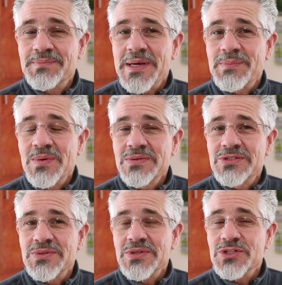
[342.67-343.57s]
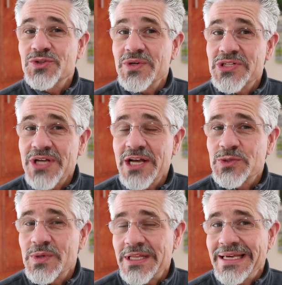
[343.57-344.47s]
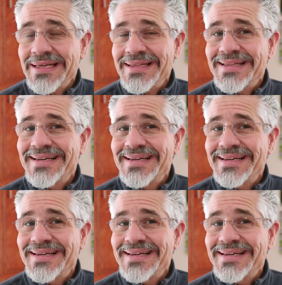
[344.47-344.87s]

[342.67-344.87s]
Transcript: people to enjoy sex within